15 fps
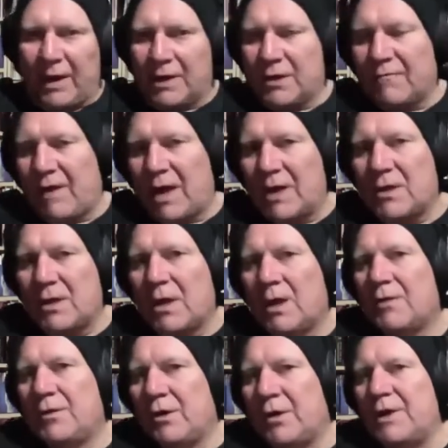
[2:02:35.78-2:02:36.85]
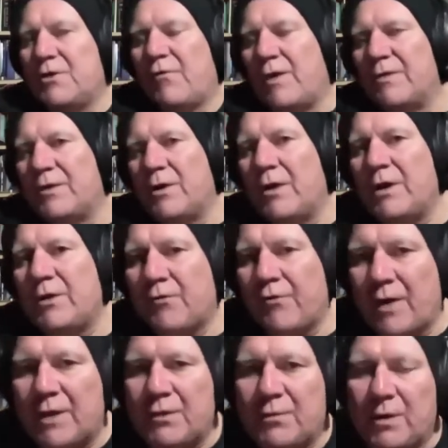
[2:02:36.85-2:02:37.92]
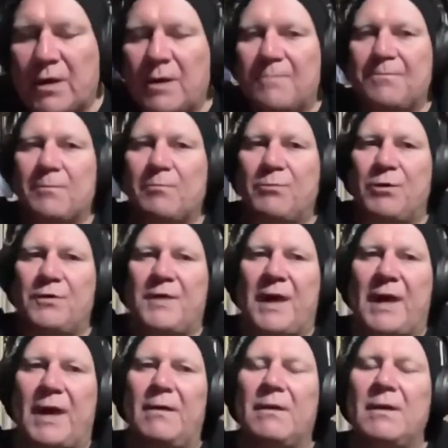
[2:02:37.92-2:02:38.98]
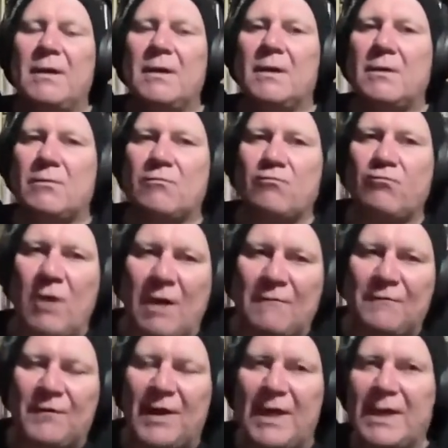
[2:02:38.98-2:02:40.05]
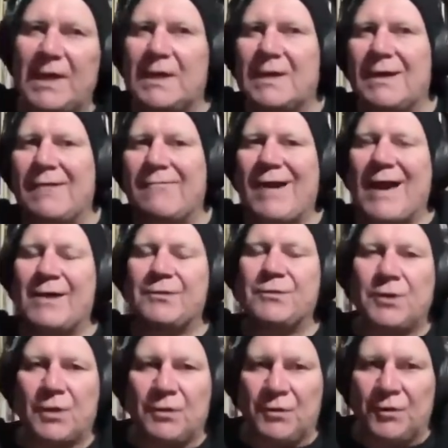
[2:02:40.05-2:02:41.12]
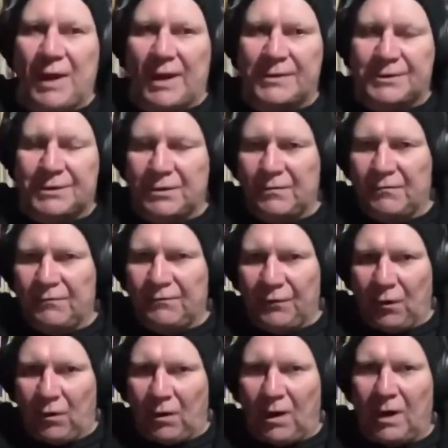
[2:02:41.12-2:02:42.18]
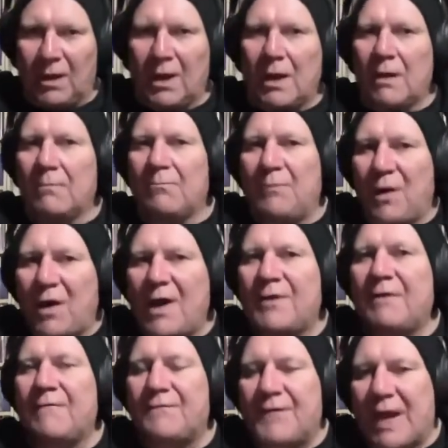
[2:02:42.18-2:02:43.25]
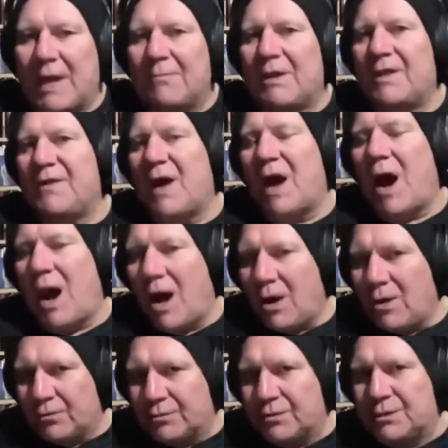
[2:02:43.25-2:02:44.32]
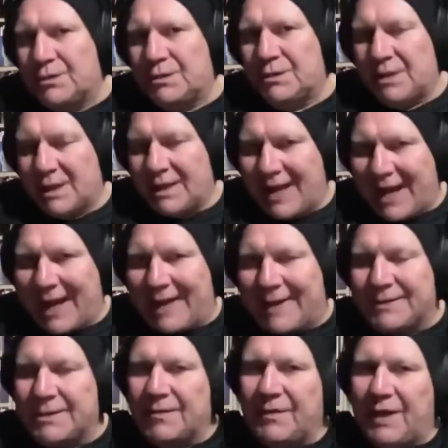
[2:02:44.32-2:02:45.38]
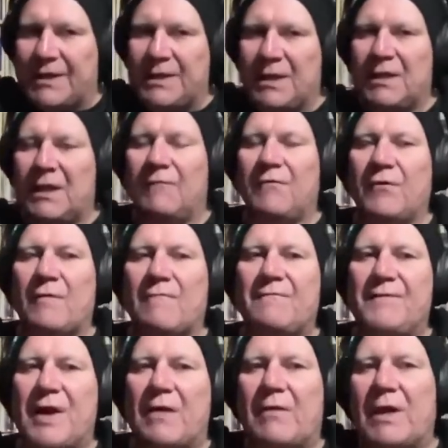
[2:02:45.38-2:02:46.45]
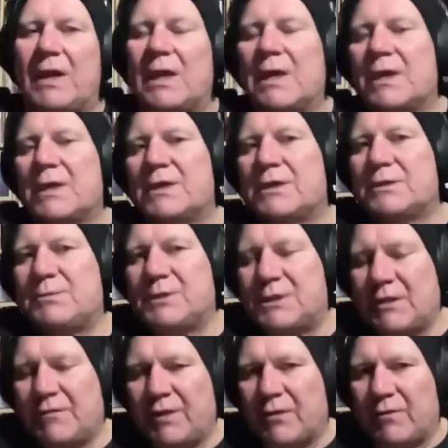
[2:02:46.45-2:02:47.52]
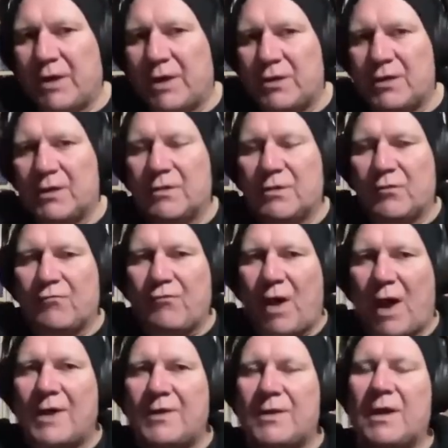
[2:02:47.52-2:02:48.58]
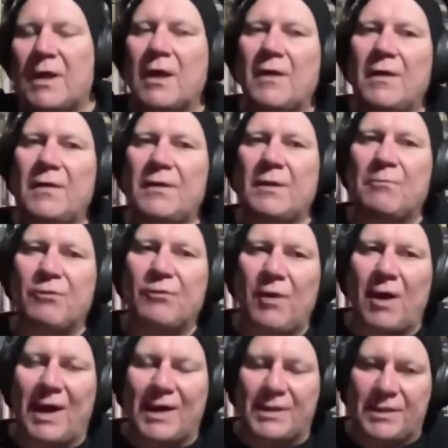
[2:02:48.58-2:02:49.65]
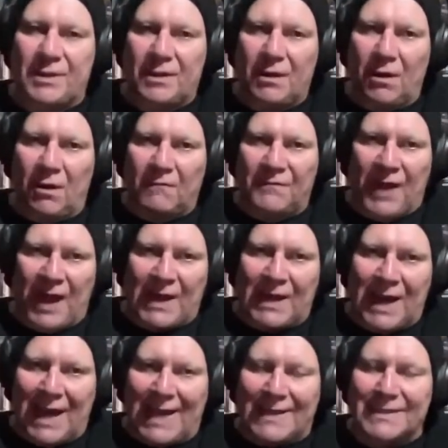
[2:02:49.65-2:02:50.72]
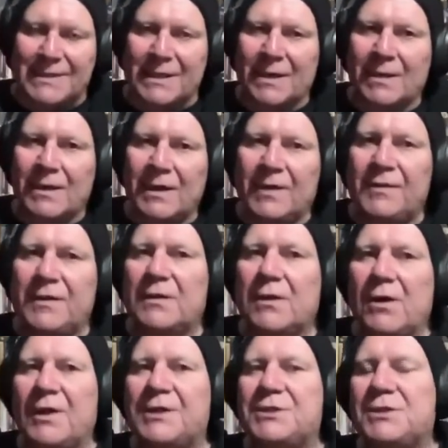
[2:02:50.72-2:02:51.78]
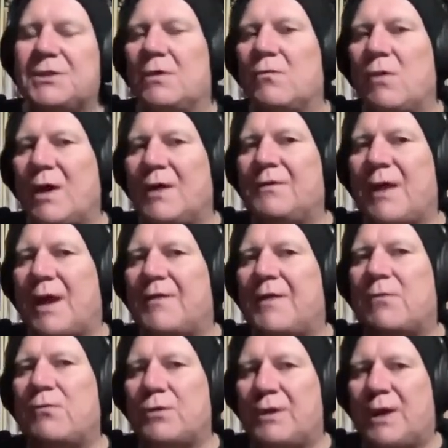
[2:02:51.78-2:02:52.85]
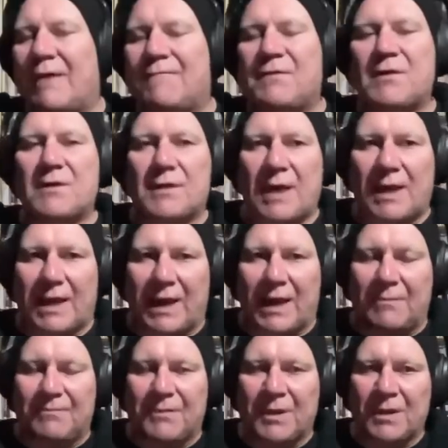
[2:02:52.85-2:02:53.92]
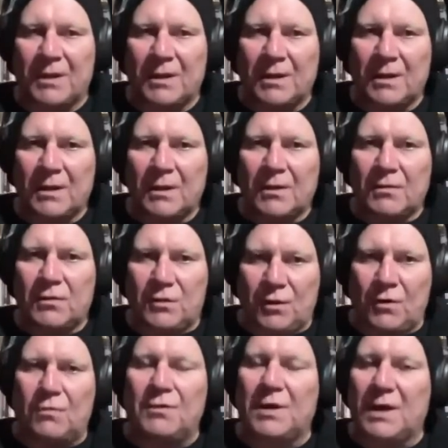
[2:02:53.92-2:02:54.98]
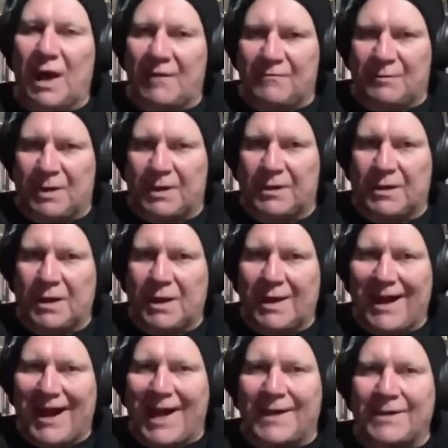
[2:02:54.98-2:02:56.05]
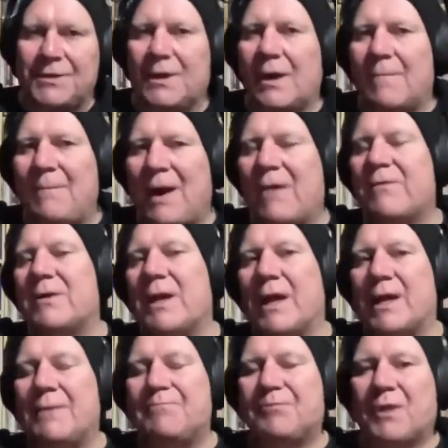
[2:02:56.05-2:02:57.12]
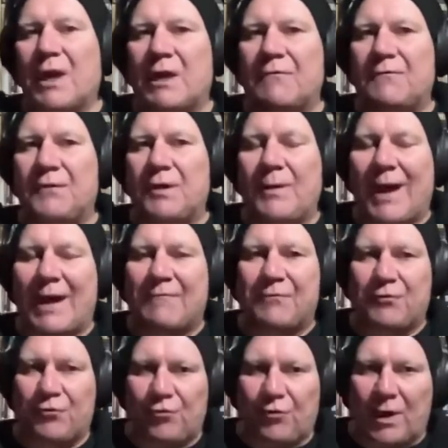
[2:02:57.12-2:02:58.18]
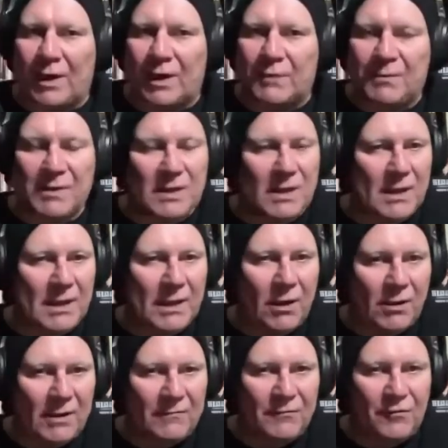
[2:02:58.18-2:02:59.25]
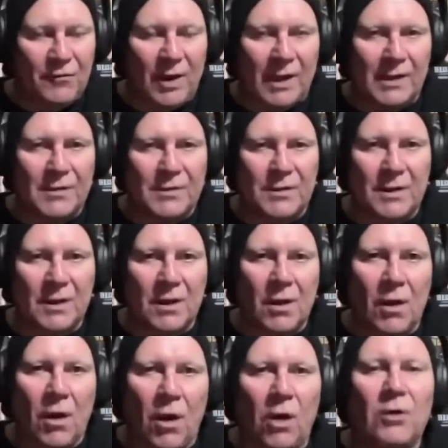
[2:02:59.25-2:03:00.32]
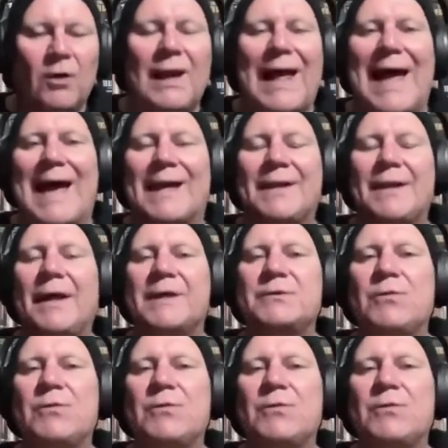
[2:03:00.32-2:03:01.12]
Excavate the olive trees. The olive trees were put there roughly around 2004 by the family that owns the land, and they did it for a very specific reason, to raise the price of that land in the knowledge that one day they would have to sell it to the government. And apparently, if you have trees, particularly olive trees, on land,